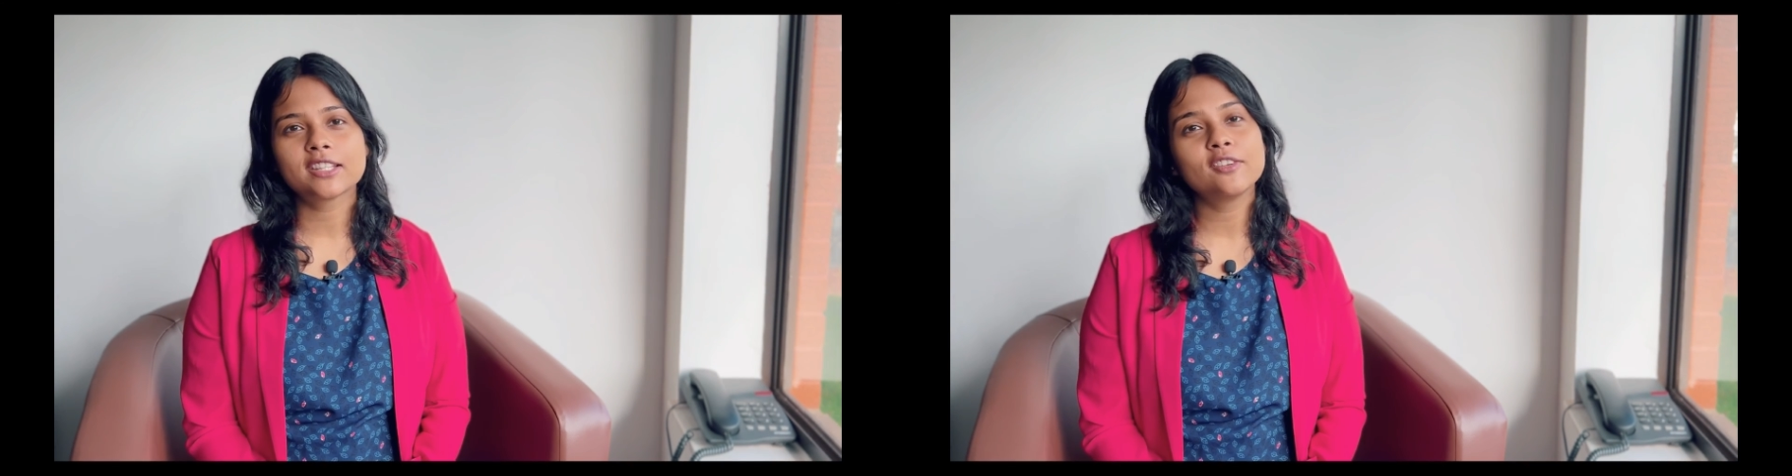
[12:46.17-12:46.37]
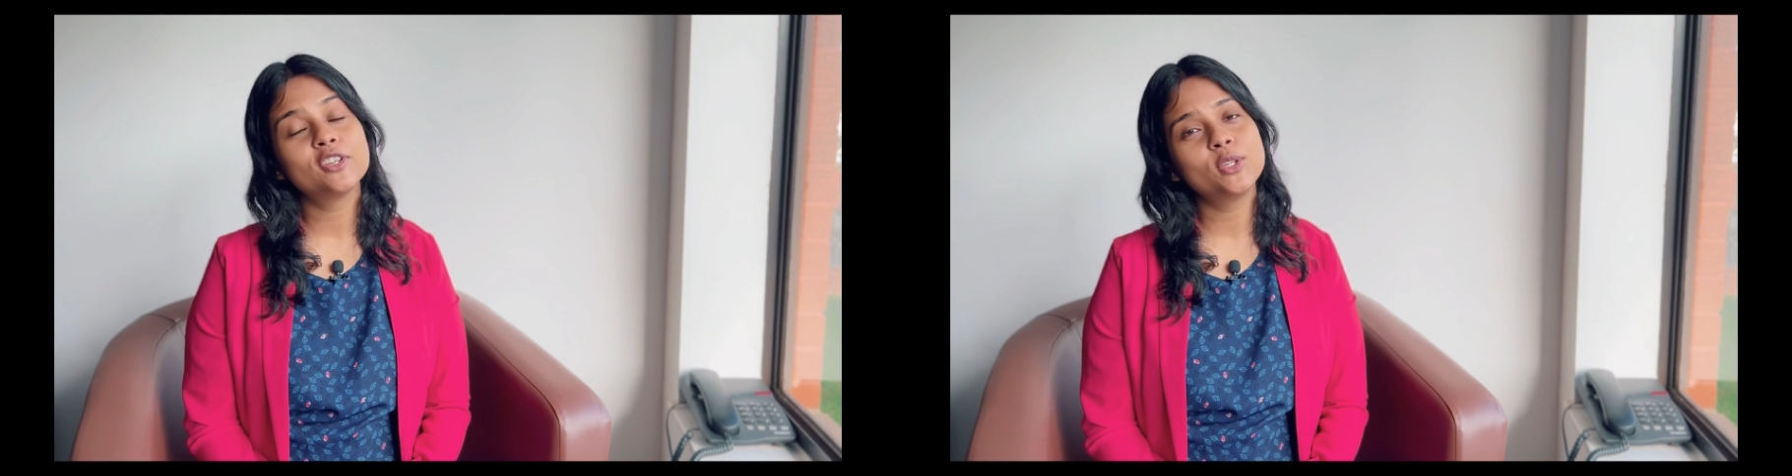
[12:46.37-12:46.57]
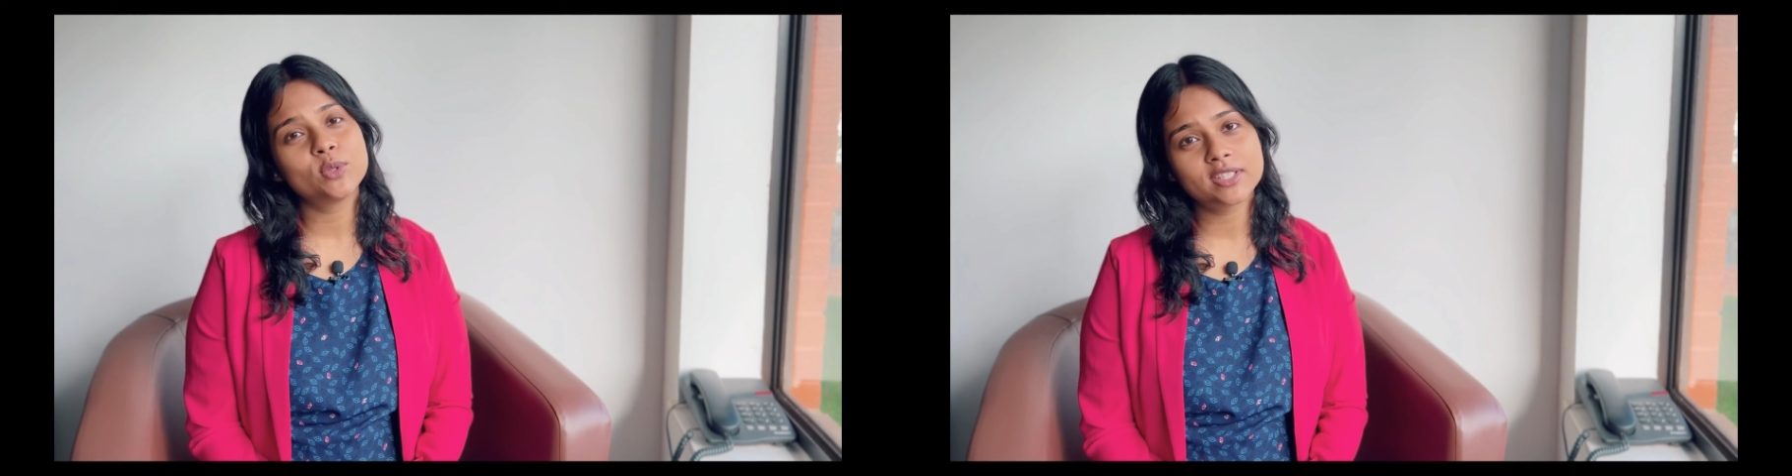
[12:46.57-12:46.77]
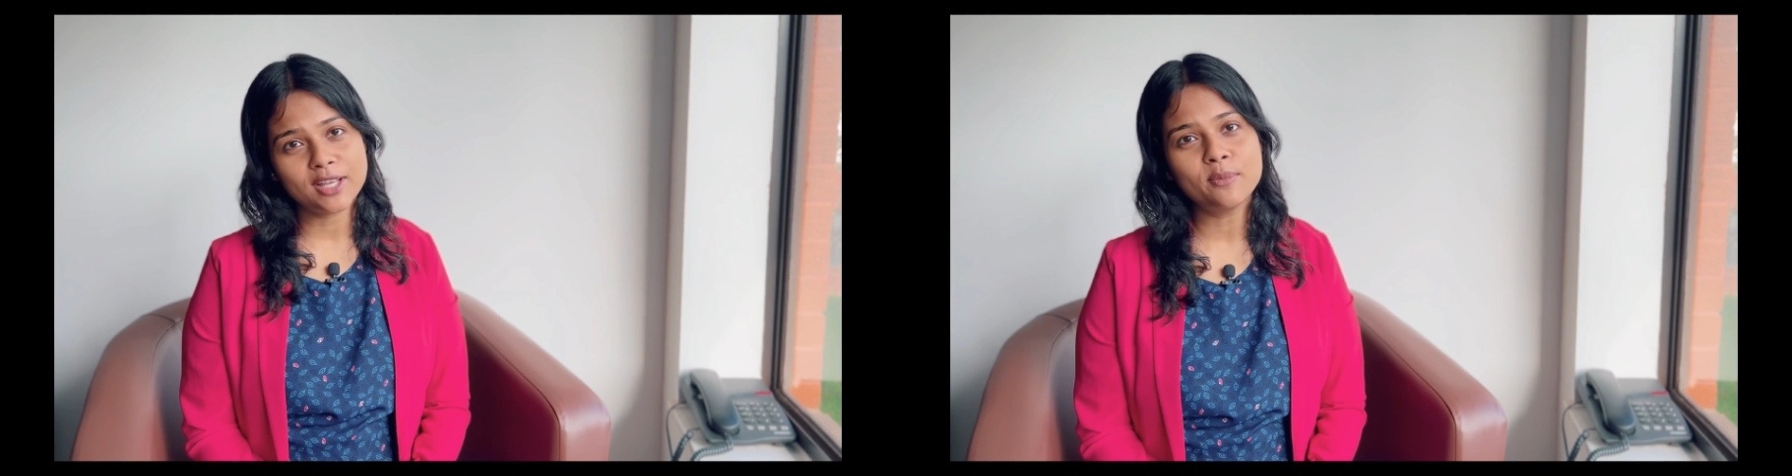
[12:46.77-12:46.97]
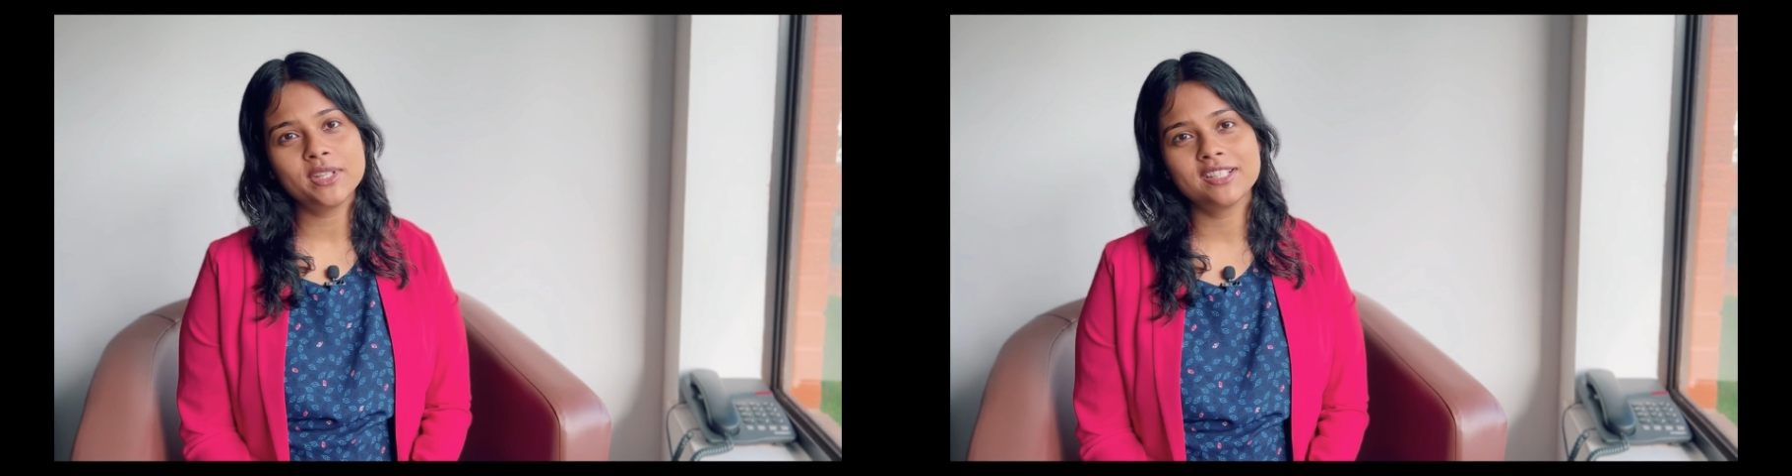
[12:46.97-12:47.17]
given you
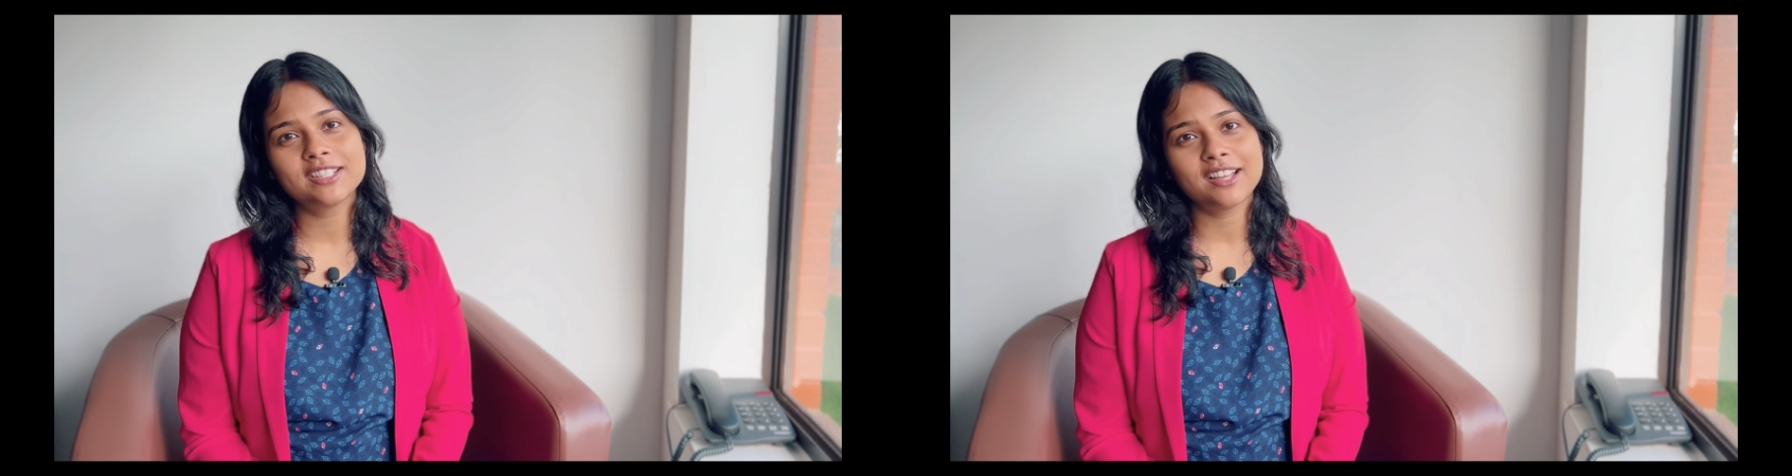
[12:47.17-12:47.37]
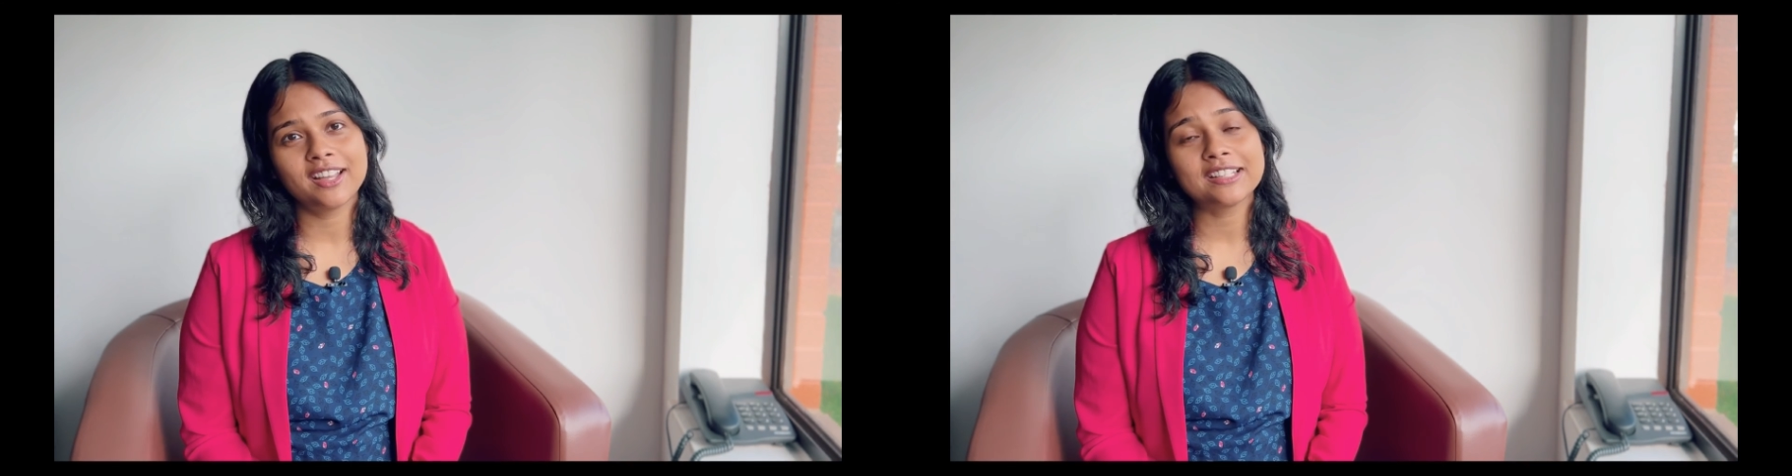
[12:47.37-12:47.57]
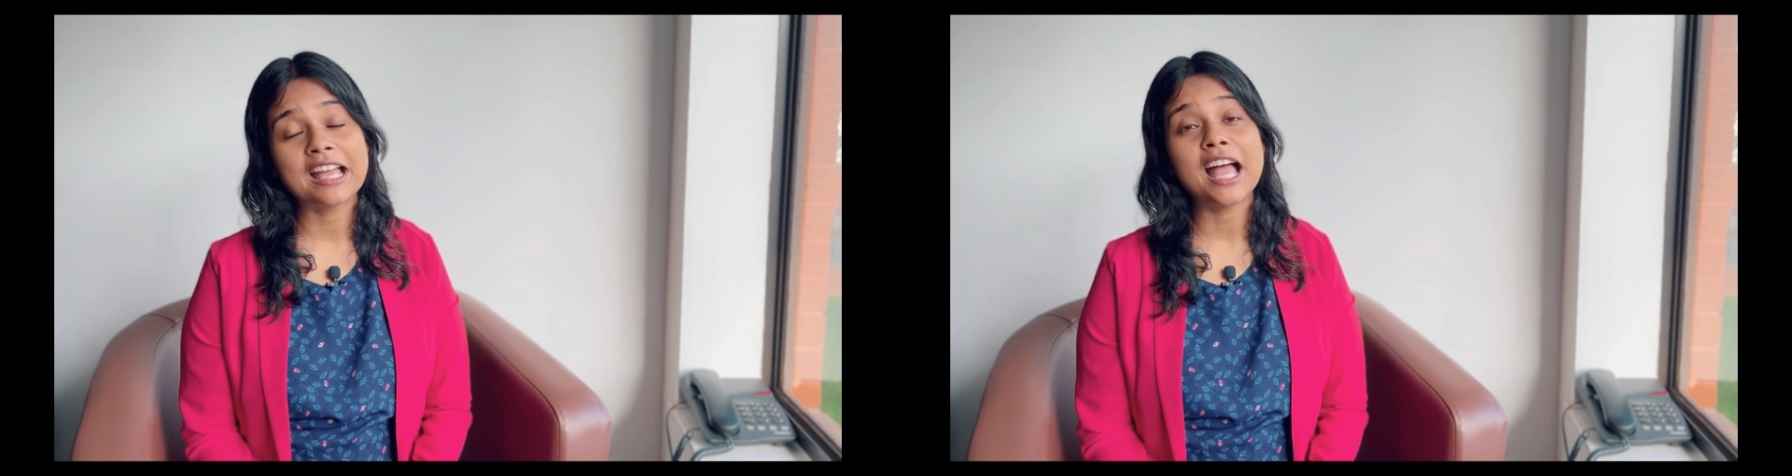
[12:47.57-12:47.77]
some insight